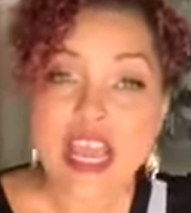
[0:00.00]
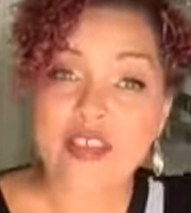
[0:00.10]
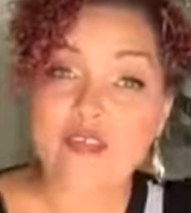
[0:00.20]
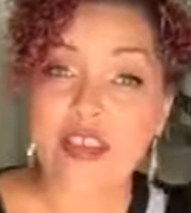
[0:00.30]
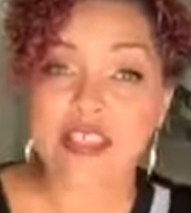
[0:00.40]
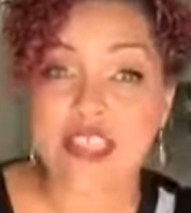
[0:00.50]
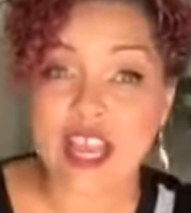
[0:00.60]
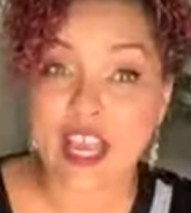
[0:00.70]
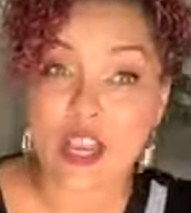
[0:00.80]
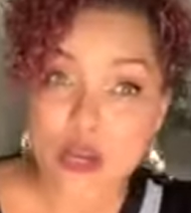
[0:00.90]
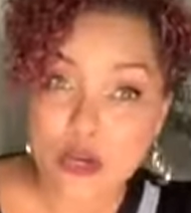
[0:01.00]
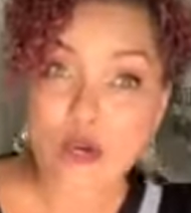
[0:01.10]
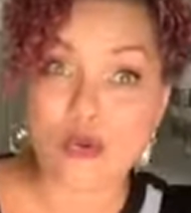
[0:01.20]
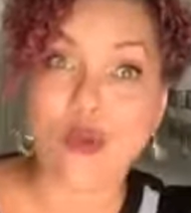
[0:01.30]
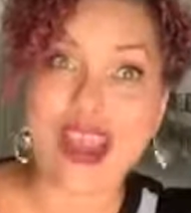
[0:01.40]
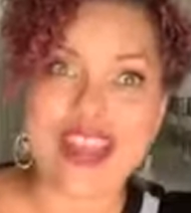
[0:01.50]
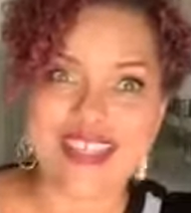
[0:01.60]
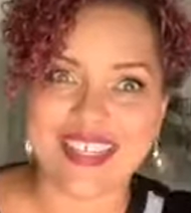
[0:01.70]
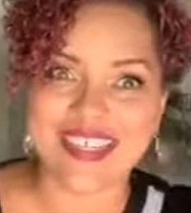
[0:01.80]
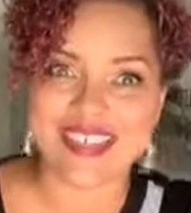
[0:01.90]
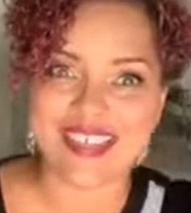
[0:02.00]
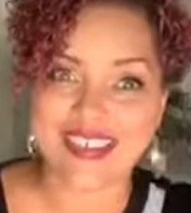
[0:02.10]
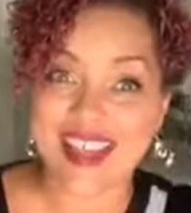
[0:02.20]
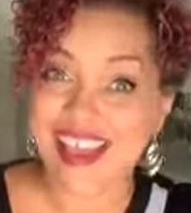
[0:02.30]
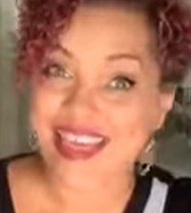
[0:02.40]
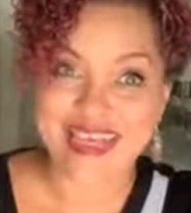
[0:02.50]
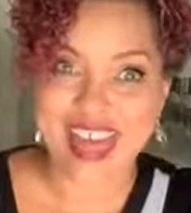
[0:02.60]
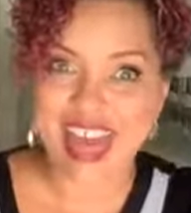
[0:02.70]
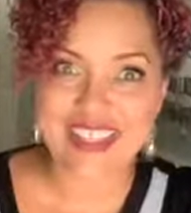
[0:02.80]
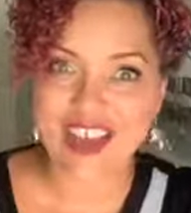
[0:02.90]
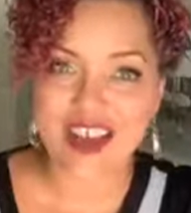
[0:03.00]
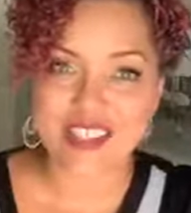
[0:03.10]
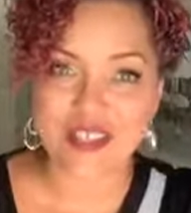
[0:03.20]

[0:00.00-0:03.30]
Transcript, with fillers: If they say great, that's